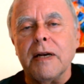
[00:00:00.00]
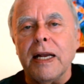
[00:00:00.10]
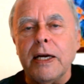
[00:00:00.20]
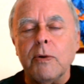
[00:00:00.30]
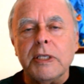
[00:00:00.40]

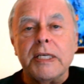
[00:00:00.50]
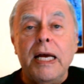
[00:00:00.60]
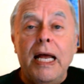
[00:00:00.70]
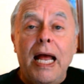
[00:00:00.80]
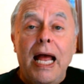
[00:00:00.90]
language,
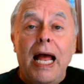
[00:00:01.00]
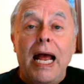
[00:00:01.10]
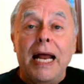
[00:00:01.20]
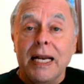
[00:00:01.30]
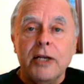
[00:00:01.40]

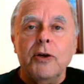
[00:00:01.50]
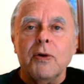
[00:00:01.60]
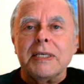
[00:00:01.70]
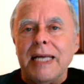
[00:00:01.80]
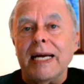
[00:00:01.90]
and let you
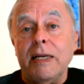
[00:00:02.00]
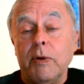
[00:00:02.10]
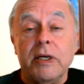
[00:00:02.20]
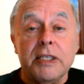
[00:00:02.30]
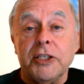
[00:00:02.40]
know exactly
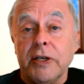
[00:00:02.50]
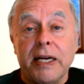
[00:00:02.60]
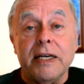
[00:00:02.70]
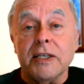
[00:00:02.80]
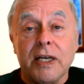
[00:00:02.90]
what it is you're
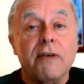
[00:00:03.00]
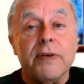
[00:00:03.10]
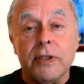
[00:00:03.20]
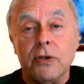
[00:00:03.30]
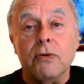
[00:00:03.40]
getting
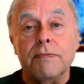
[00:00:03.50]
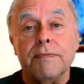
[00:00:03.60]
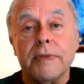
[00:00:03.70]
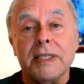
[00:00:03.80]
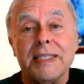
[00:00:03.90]
yourself into,
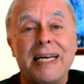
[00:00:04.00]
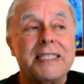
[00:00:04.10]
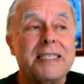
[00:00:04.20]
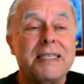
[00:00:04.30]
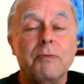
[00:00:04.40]
because
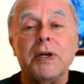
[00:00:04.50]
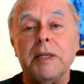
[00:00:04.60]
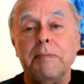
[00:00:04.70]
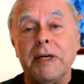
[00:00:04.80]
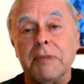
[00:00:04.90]
that's one
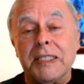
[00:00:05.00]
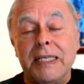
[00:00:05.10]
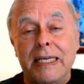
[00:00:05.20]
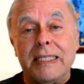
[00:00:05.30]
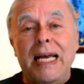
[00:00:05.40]
of the big
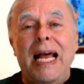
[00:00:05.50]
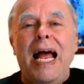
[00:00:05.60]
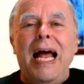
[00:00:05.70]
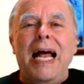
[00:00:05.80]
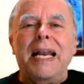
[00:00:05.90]
mistakes.
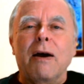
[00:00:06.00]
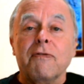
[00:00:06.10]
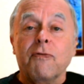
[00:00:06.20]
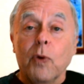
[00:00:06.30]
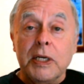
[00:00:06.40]
Now,
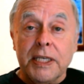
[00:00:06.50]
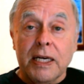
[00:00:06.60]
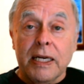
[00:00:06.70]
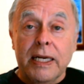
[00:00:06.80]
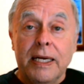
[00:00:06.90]

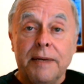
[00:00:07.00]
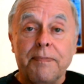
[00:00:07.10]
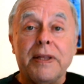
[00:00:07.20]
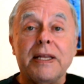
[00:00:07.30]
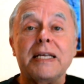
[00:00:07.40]
unfortunately,
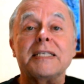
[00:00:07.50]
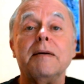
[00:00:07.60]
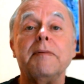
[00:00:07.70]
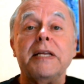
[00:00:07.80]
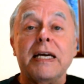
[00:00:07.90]

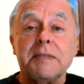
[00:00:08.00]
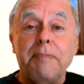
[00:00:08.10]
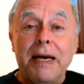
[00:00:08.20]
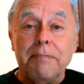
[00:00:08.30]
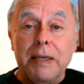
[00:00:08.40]
some of the
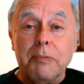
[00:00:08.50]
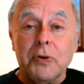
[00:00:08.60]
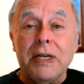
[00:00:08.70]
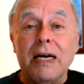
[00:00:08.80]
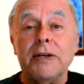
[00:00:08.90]
expat
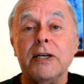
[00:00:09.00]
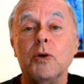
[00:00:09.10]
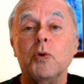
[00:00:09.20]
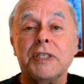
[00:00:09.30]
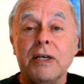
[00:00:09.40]
people down
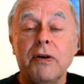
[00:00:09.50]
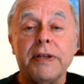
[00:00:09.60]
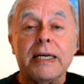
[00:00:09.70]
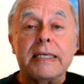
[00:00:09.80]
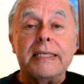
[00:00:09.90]
here who sell
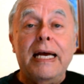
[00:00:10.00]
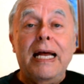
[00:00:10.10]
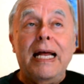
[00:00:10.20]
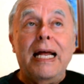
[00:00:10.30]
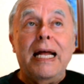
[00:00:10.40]
things,
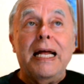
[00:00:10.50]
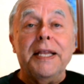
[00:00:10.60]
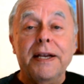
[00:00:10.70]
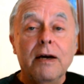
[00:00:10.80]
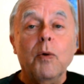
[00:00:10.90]

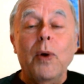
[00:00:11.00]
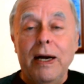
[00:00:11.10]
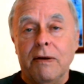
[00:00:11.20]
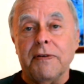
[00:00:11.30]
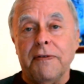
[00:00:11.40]
they're
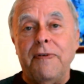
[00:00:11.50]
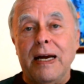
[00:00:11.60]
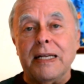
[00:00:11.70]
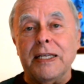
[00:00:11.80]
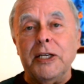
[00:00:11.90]
aware of the
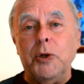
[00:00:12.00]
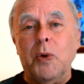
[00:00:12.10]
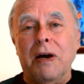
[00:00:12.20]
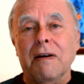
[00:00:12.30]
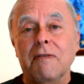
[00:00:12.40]
fact that
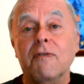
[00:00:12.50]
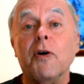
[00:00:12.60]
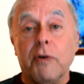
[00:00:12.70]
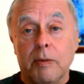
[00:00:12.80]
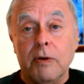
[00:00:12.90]
you are
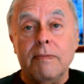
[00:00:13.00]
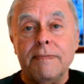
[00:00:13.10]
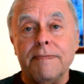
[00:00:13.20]
vulnerable,